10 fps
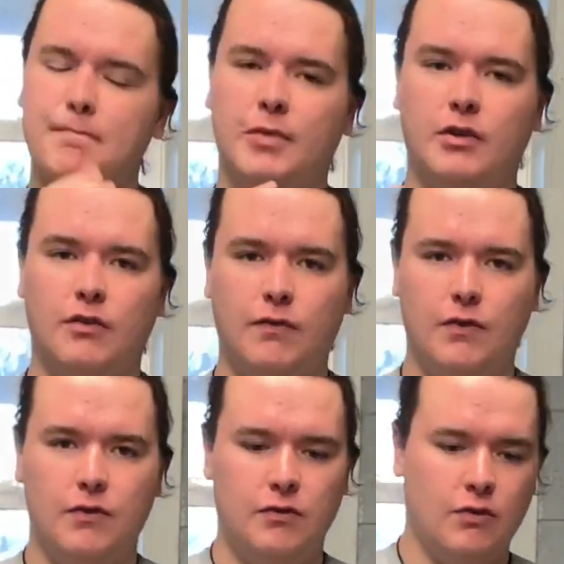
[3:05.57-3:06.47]
But
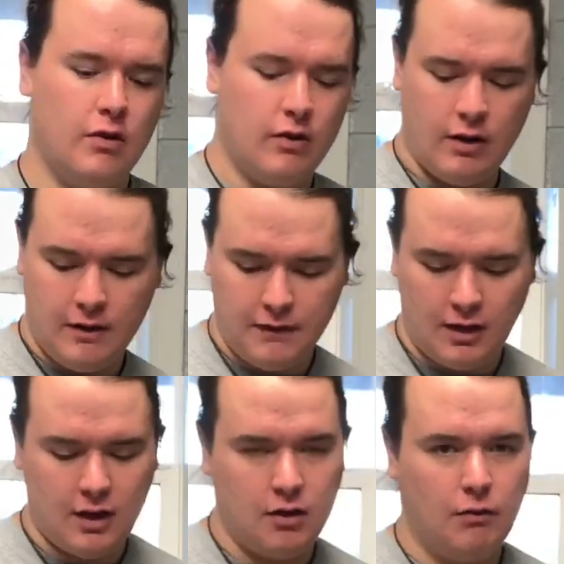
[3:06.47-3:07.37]
first started off, I
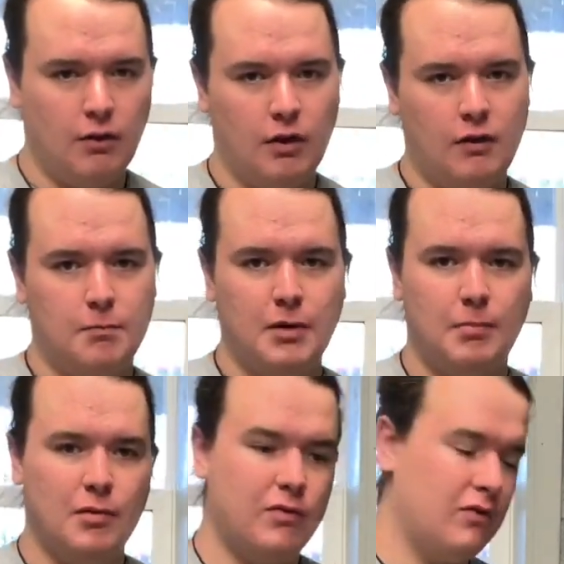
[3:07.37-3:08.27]
gotta grill these
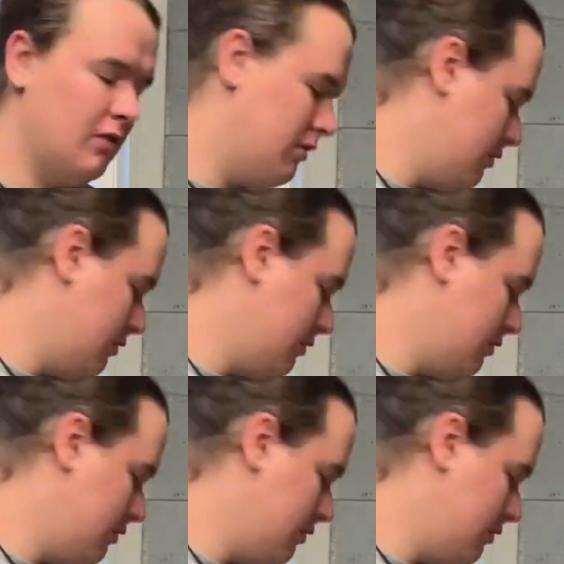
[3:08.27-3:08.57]
peppers,